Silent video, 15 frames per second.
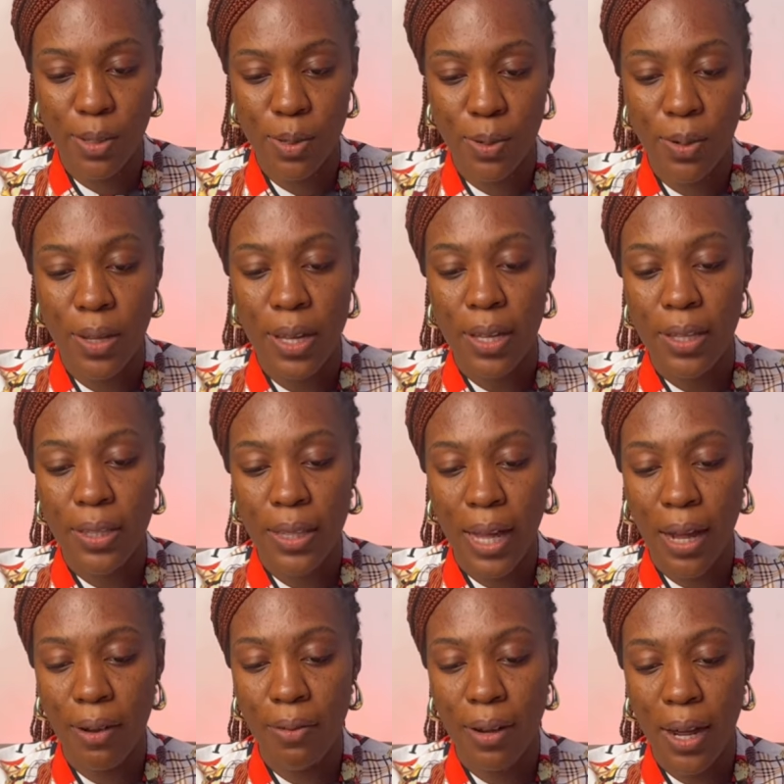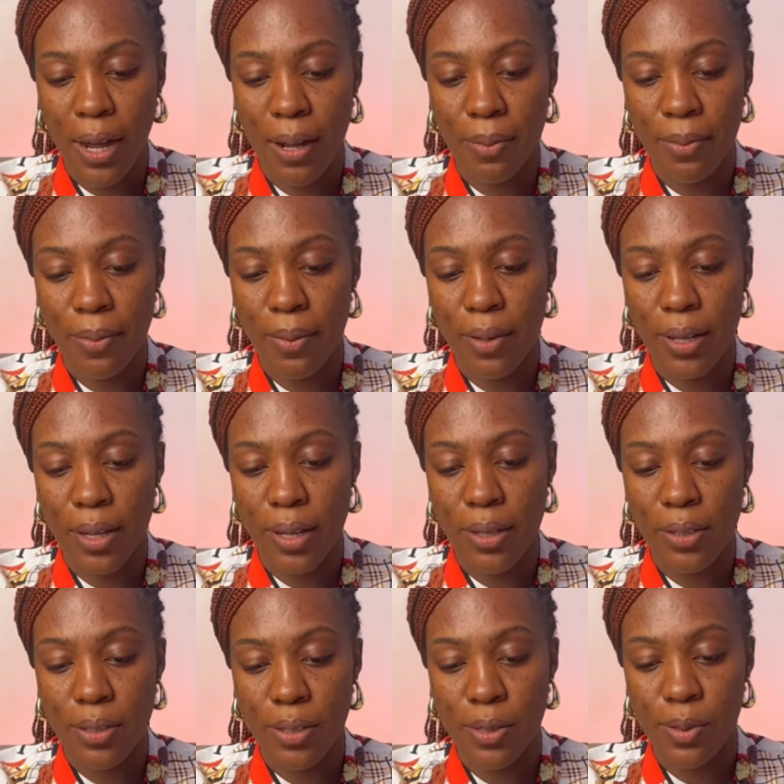So now
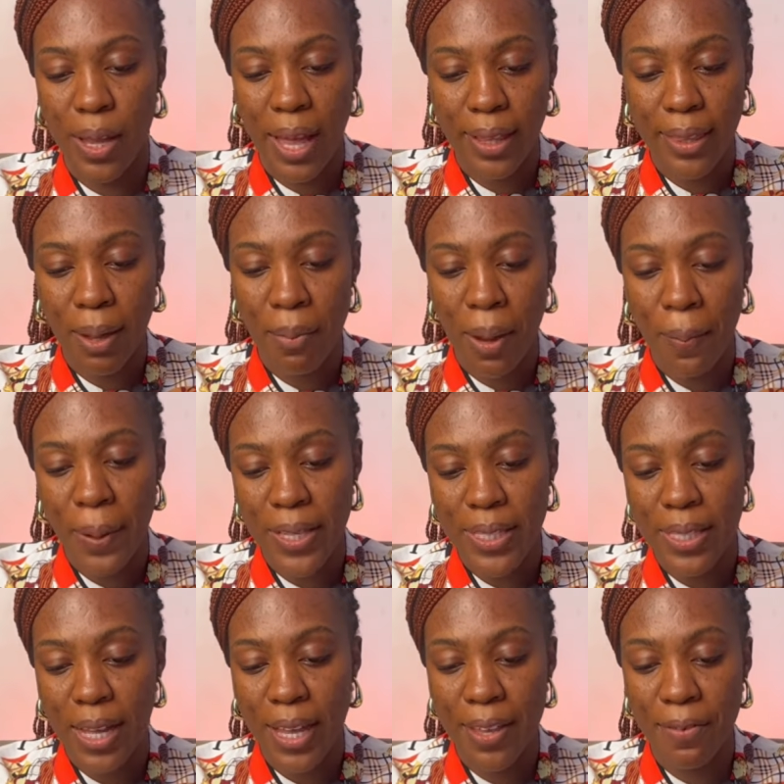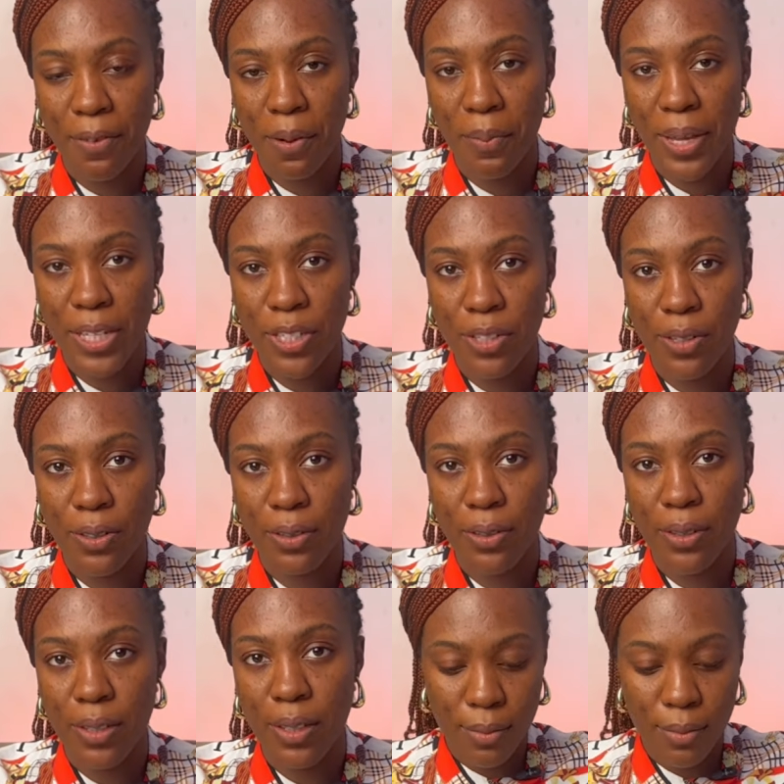to enter my personal information.